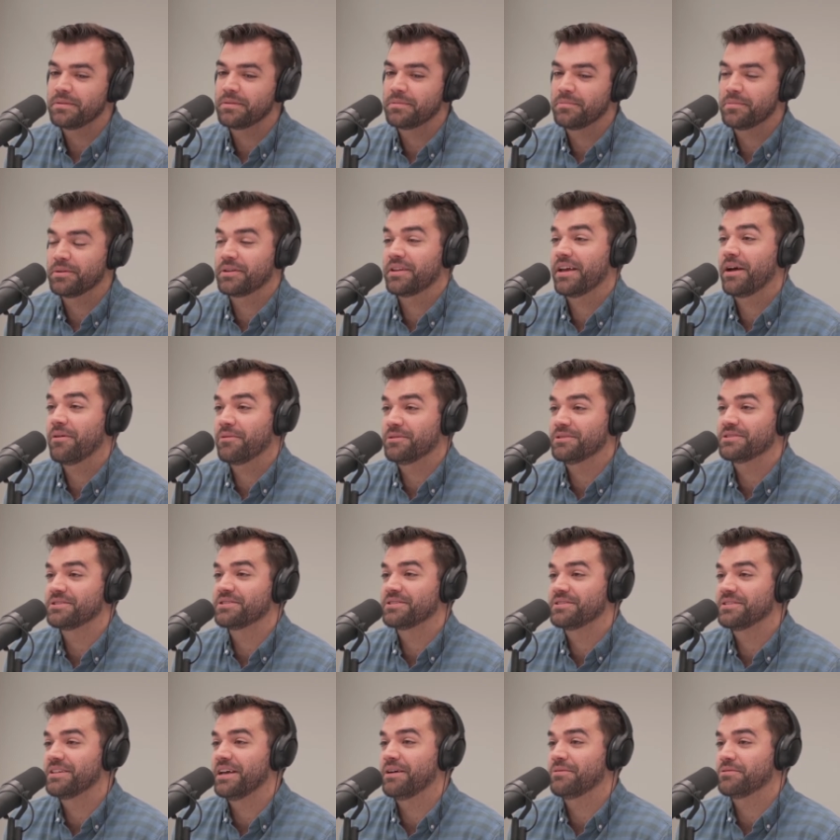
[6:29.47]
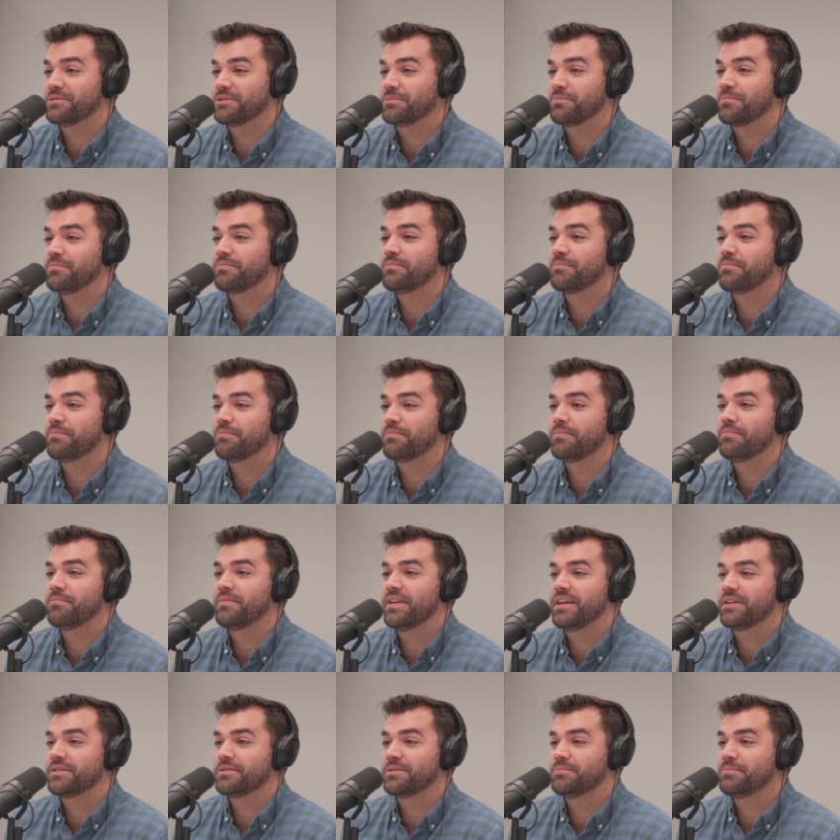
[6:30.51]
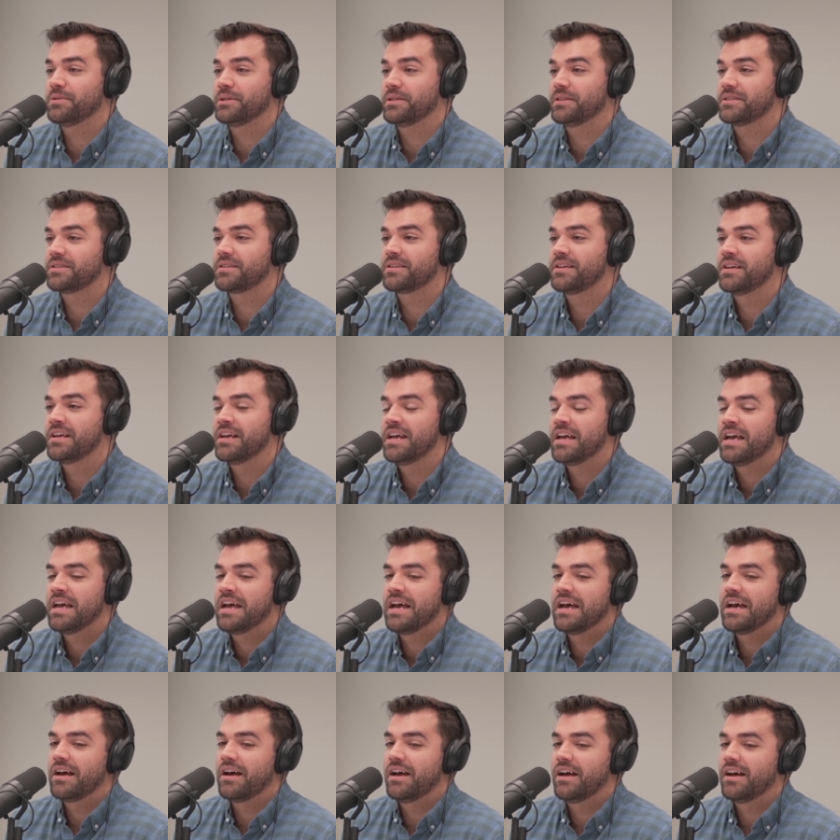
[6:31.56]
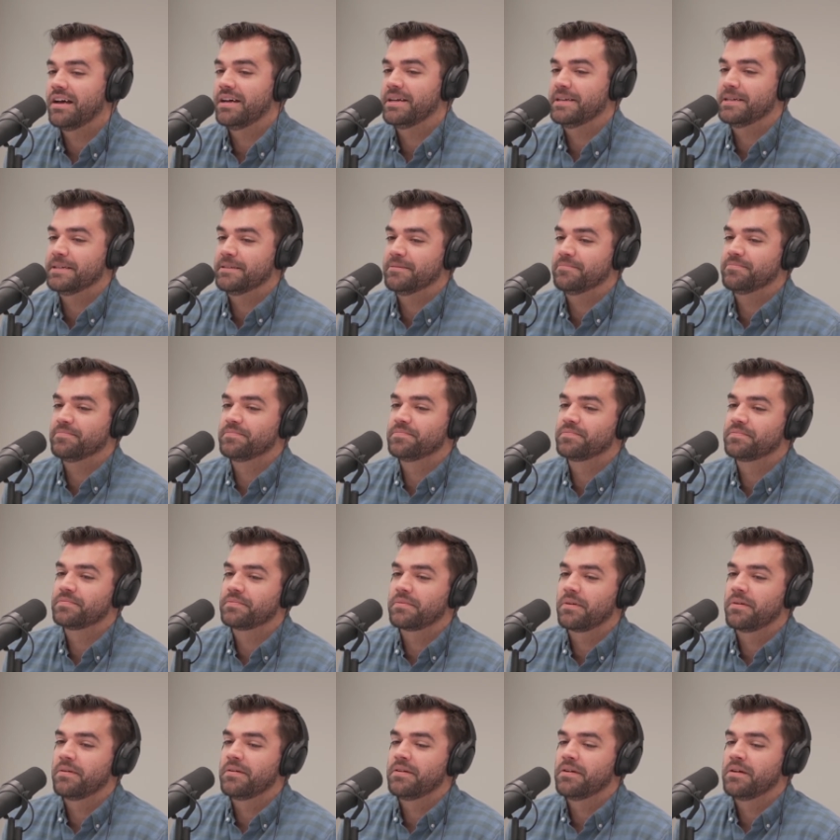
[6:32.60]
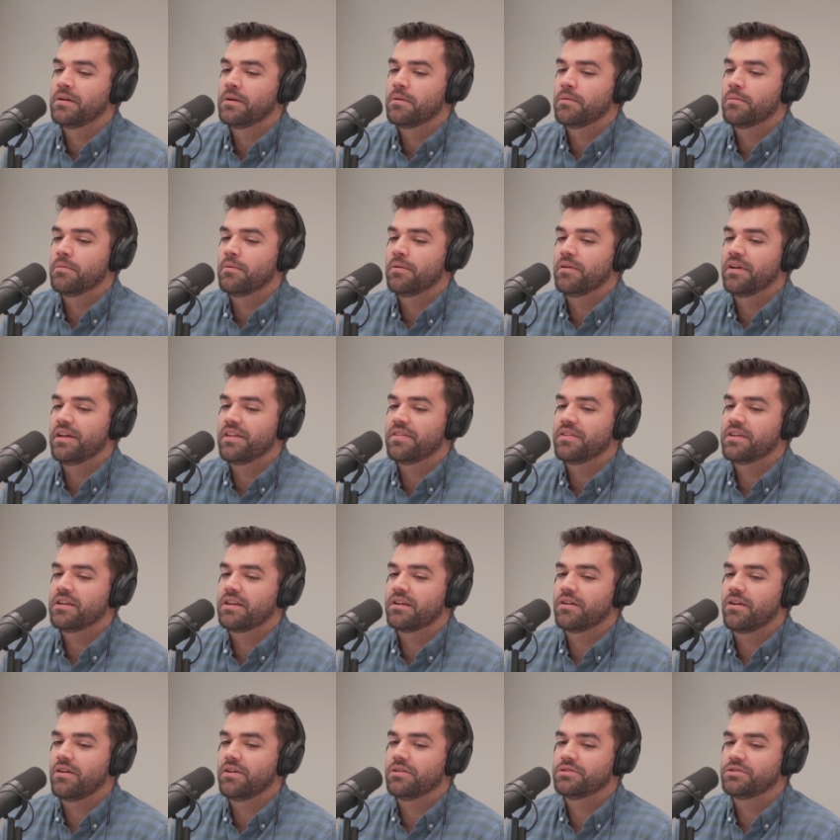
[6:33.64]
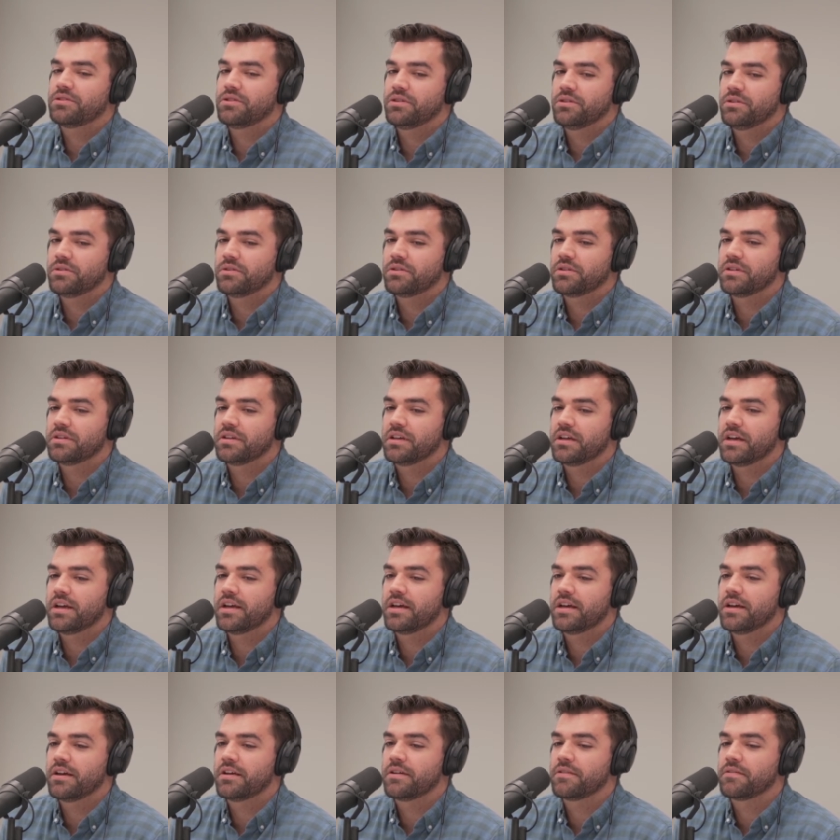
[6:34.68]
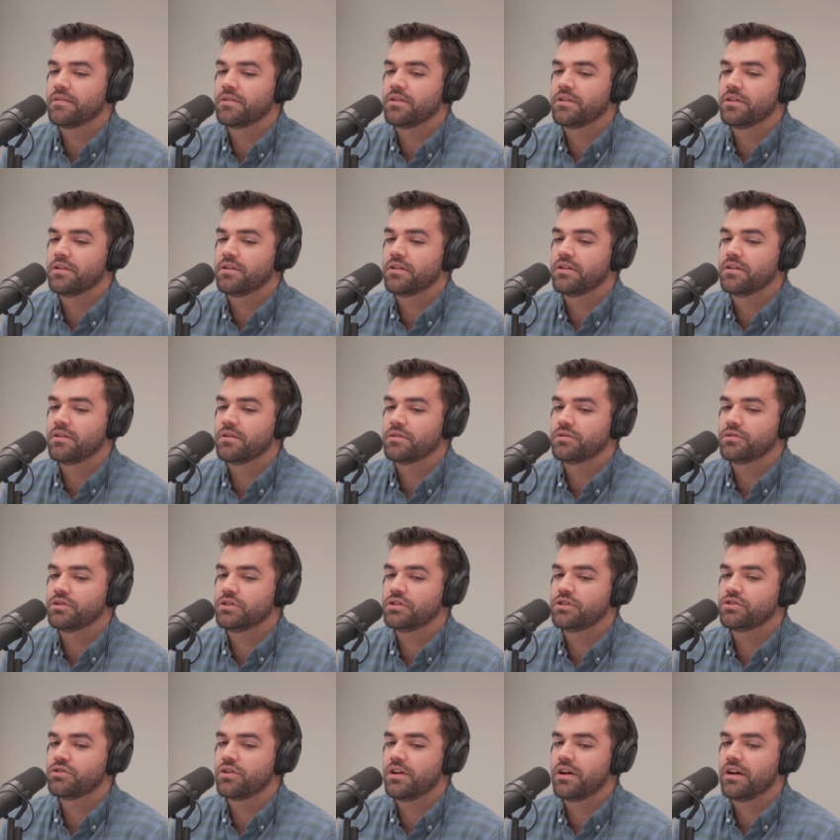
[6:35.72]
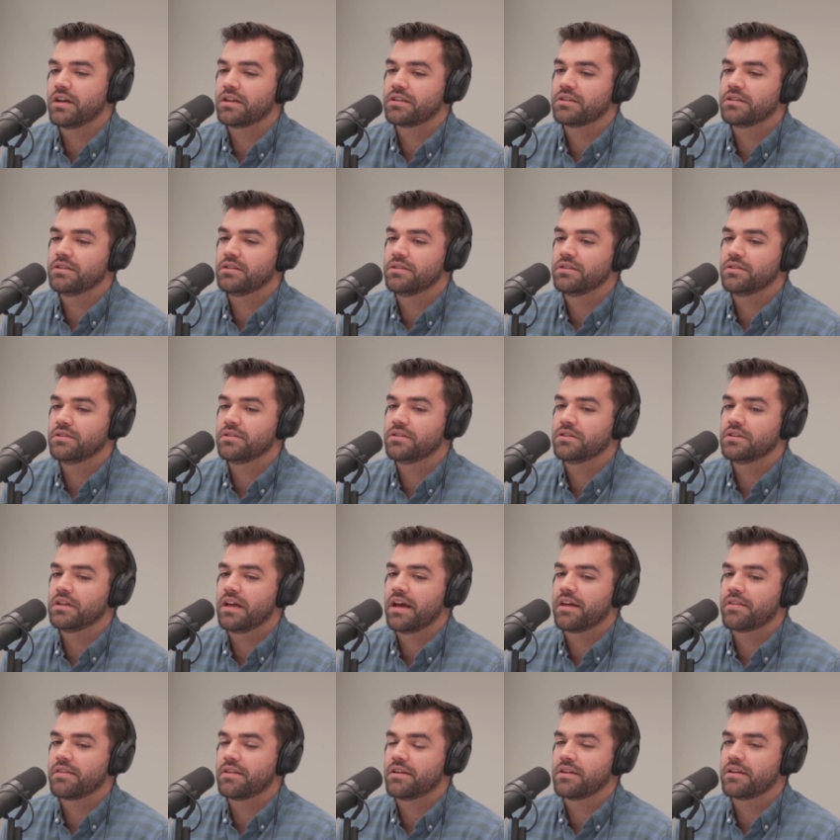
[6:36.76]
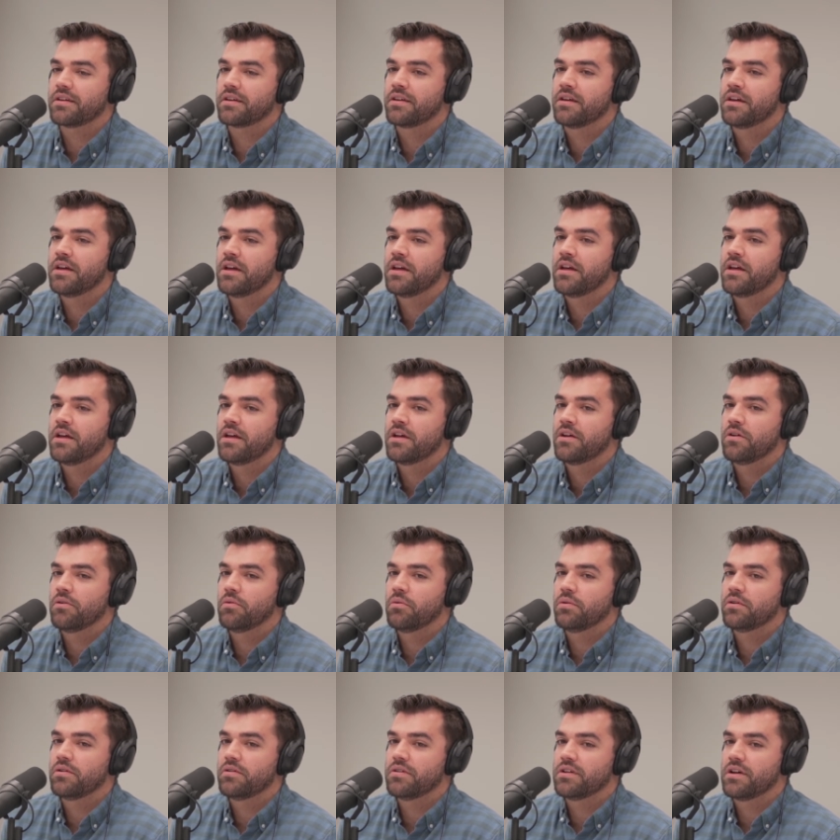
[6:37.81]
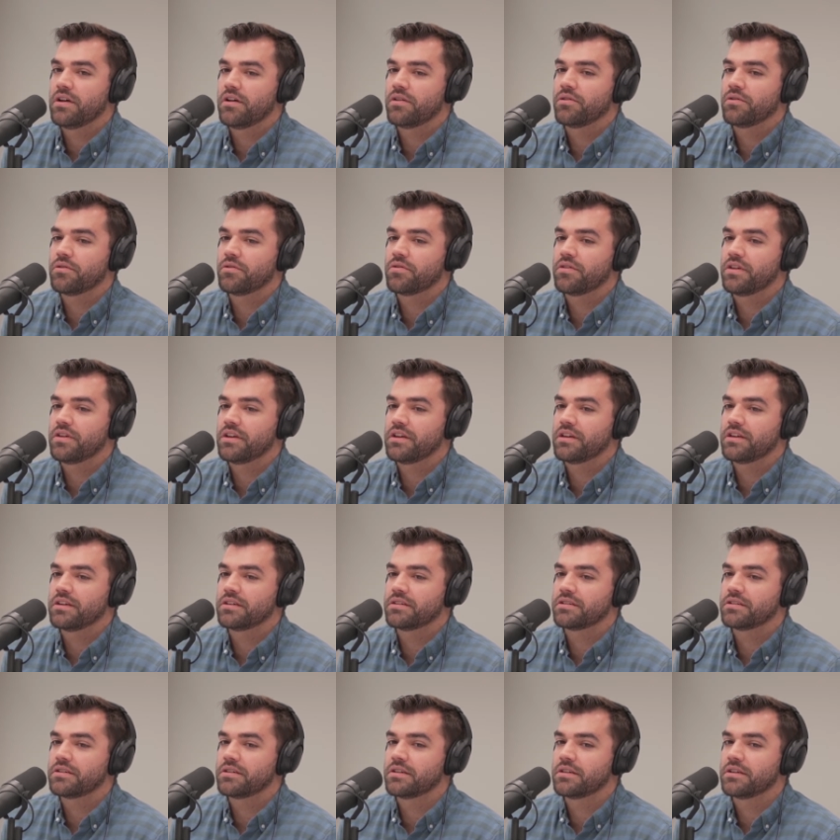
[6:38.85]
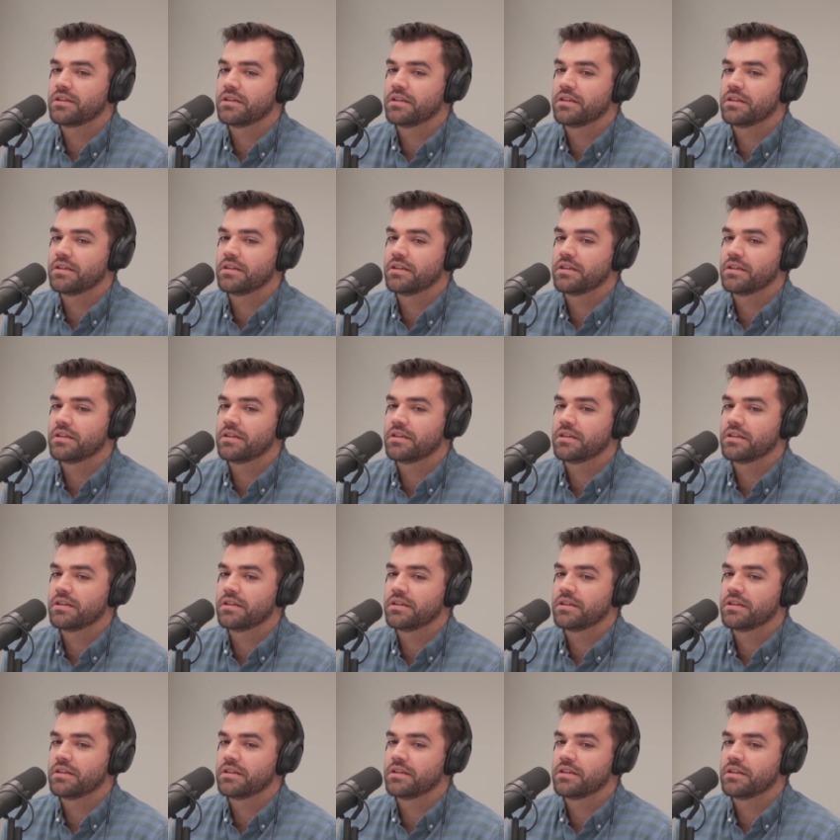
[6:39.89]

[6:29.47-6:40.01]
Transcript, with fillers: But that one's a yeah. That's a beast. And then also, you know, just trying to, I think one of the other things